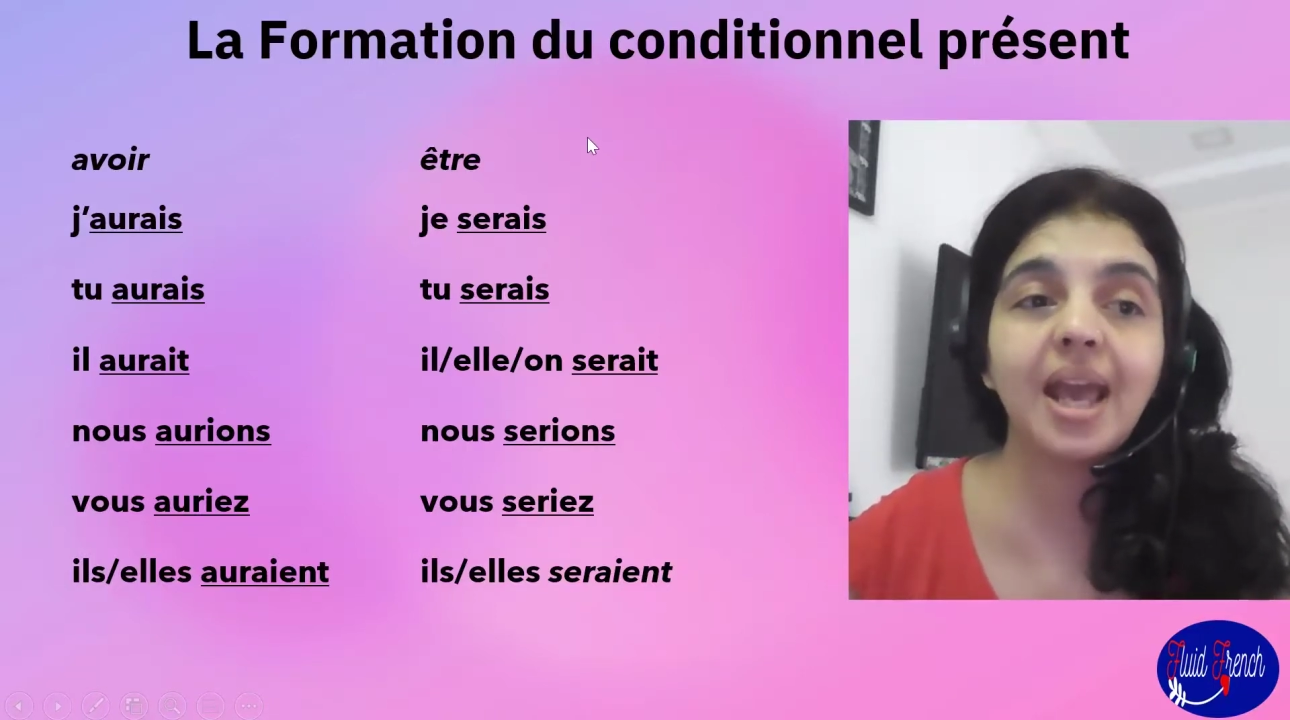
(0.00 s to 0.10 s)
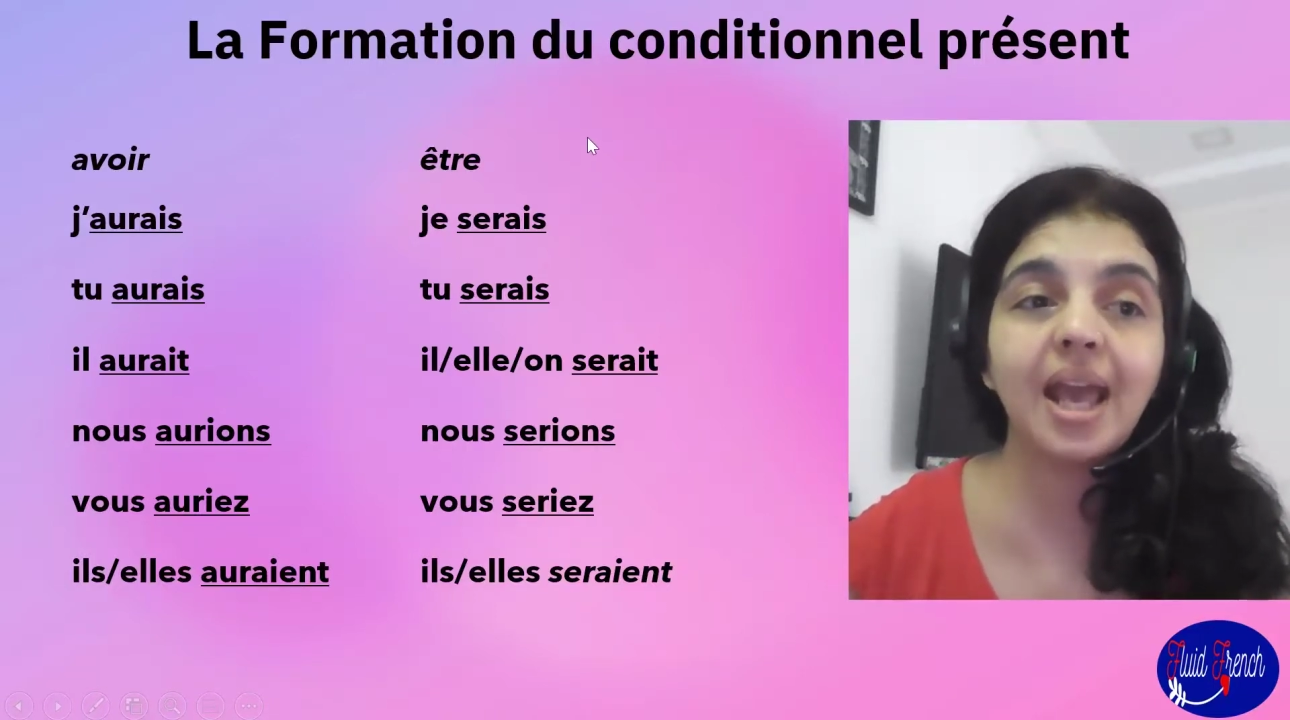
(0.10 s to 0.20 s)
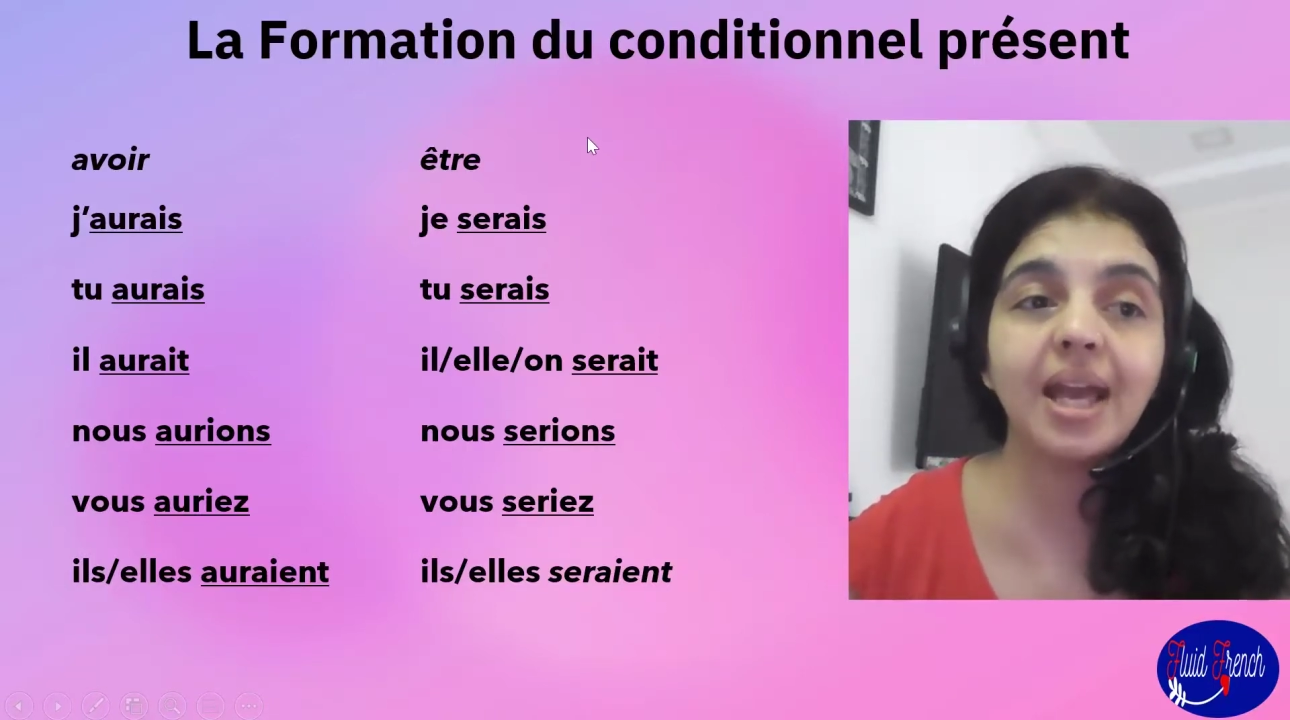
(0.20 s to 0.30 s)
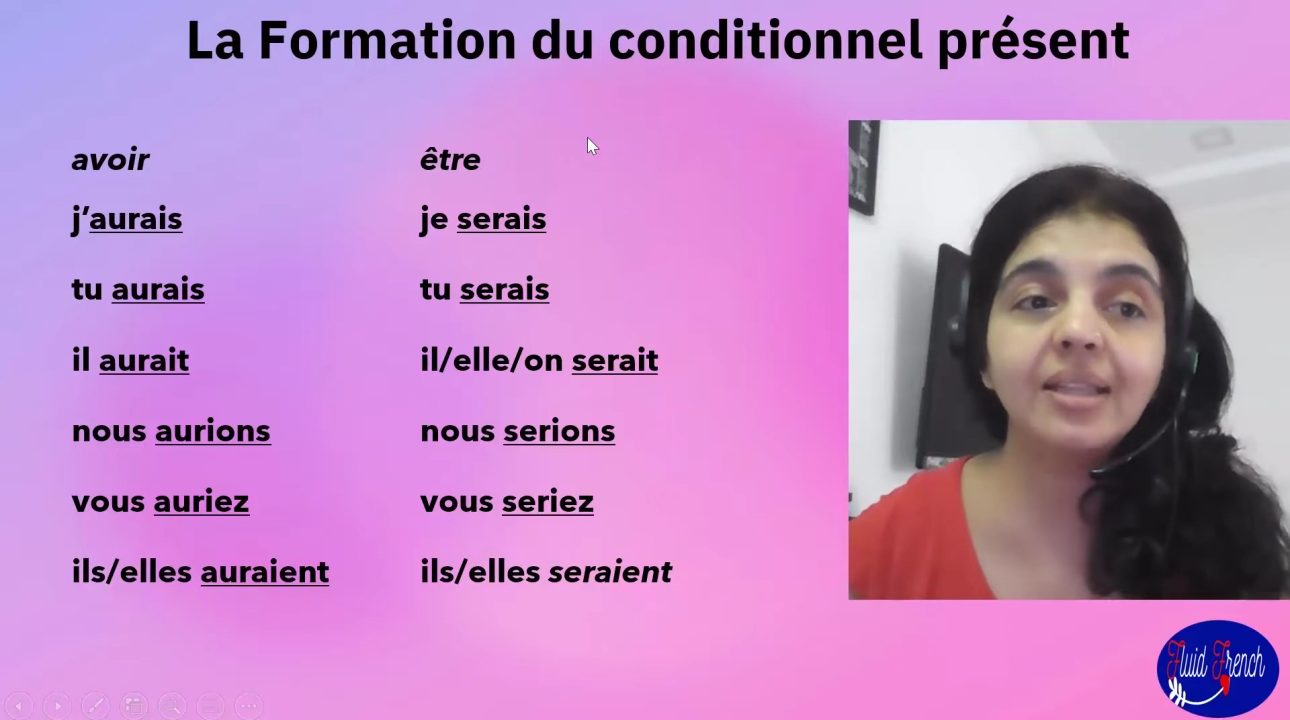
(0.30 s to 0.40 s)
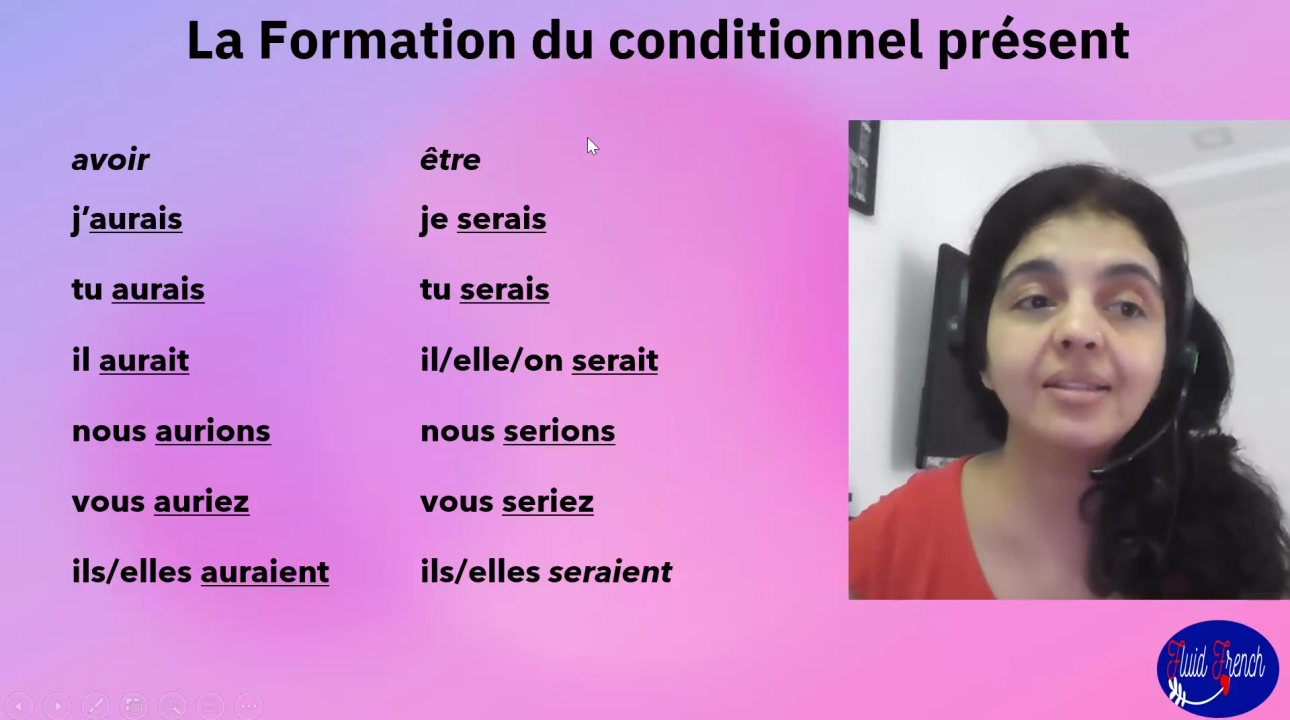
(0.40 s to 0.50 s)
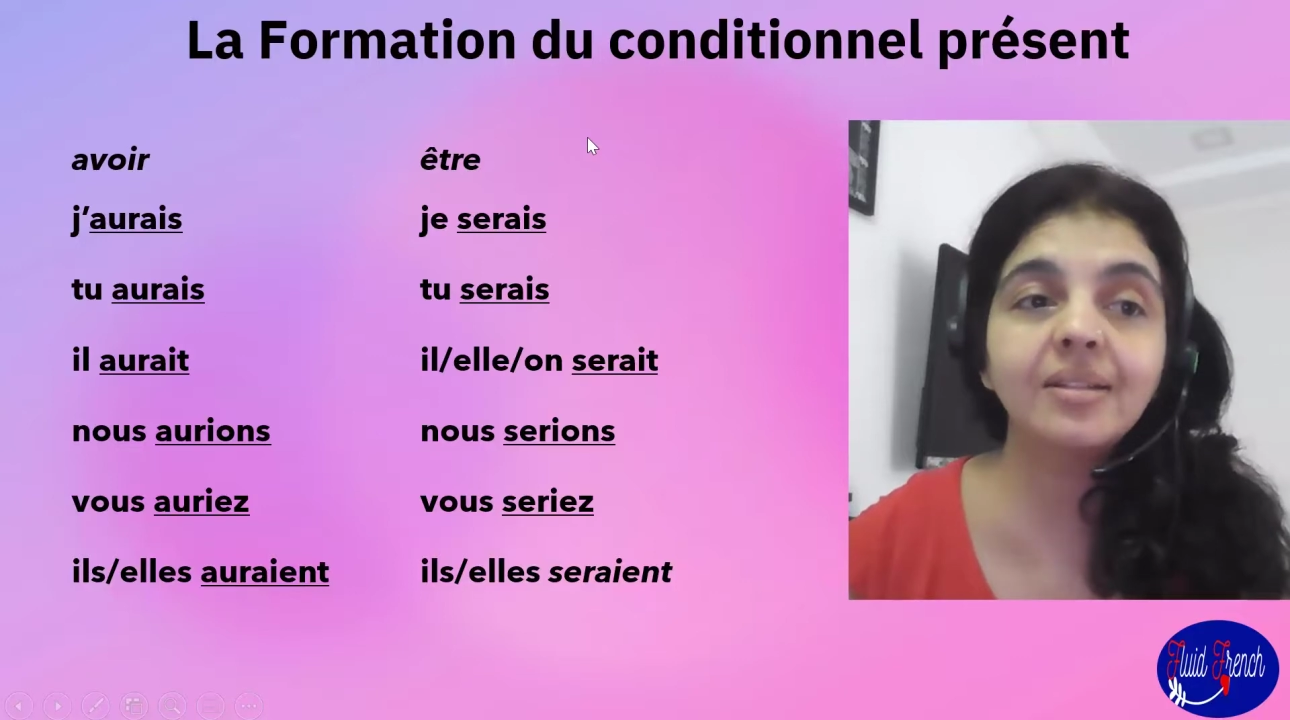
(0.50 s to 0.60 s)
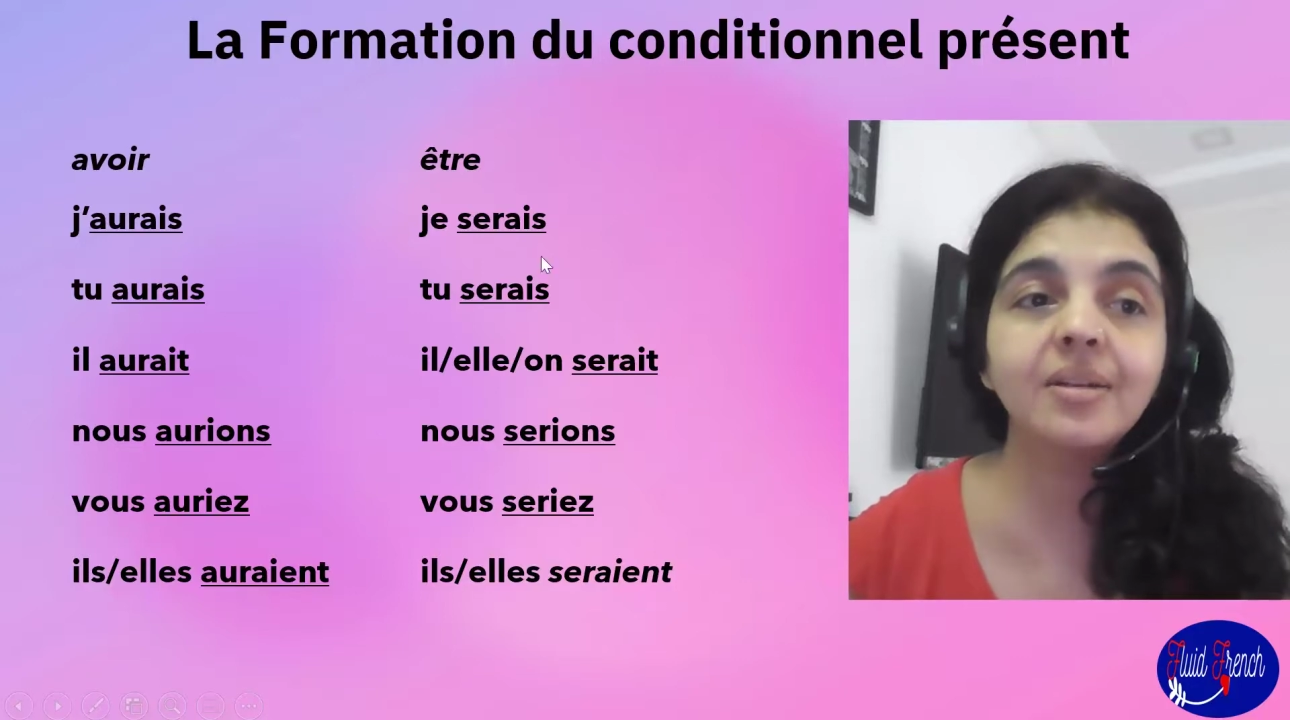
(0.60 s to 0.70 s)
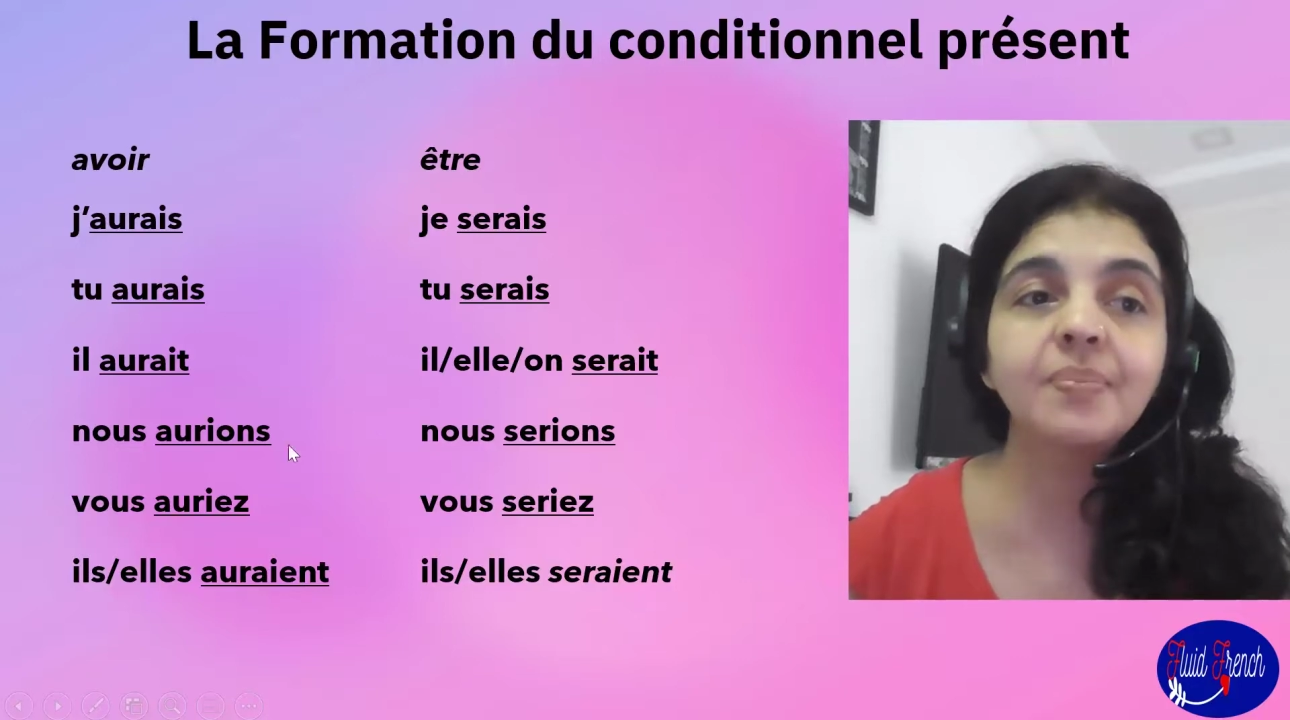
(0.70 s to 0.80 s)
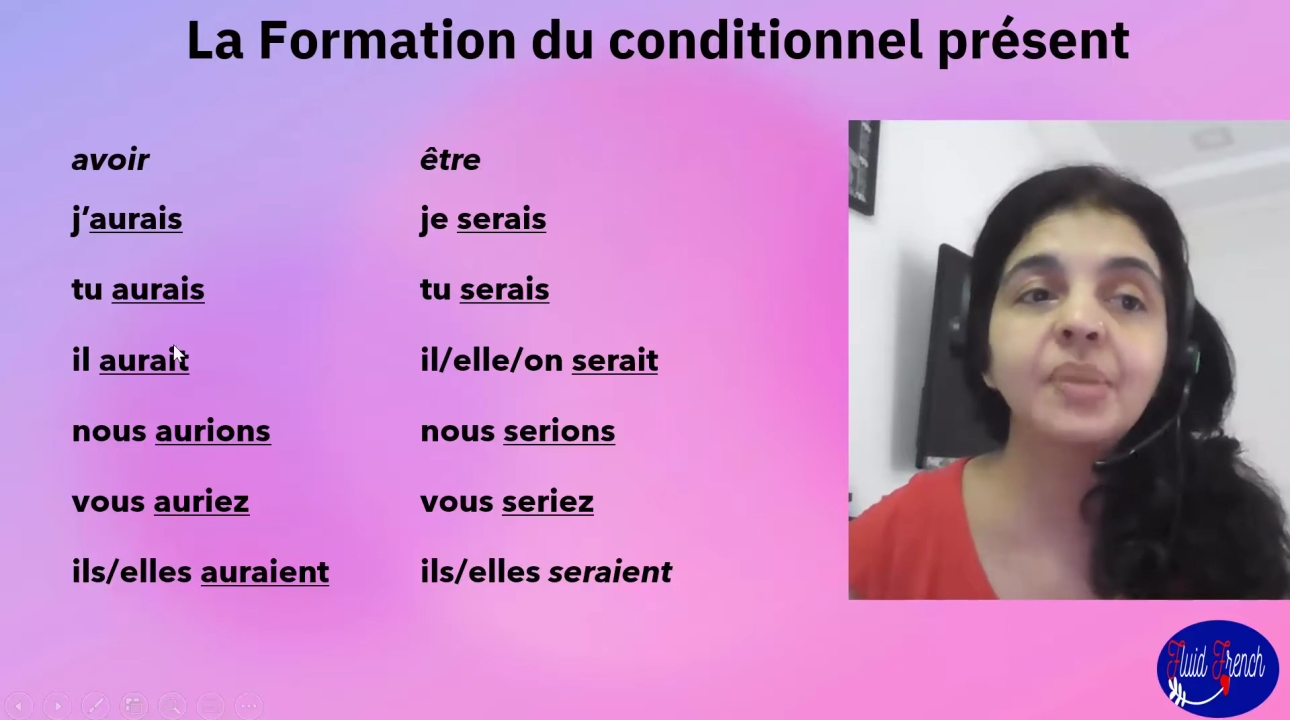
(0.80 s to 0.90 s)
être.